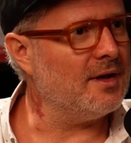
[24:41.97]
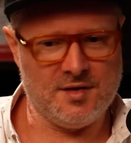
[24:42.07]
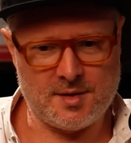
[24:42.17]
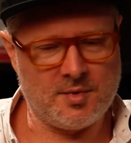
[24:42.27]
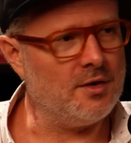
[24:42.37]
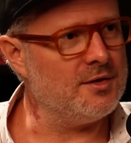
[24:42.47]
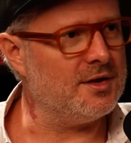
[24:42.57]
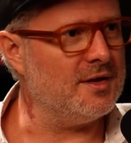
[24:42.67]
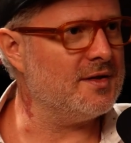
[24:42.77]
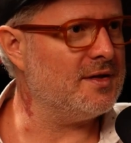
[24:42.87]
Your
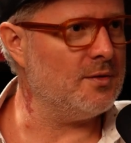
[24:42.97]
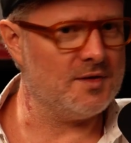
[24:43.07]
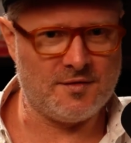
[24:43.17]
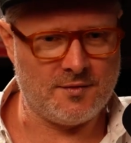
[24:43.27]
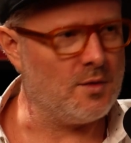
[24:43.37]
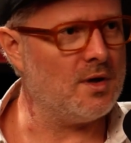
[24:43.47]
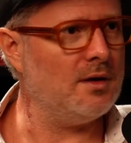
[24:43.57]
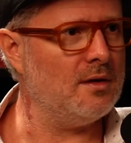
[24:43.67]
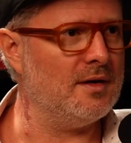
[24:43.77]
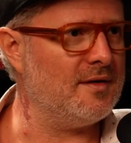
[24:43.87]
subconscious, those
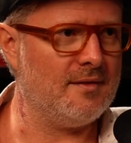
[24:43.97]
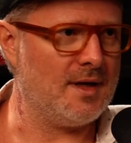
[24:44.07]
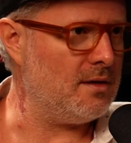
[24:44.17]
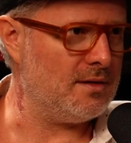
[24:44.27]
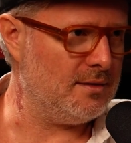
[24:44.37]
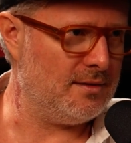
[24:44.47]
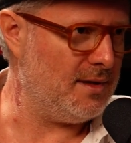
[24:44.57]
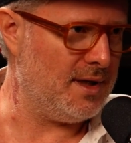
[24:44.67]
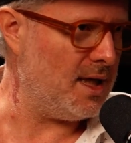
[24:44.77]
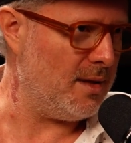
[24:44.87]
400,000
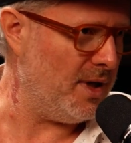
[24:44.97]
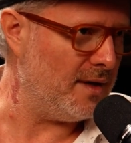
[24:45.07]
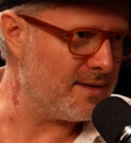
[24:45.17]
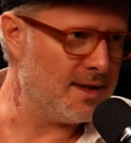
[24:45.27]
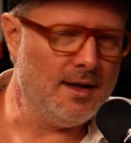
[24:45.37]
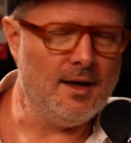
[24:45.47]
gigabits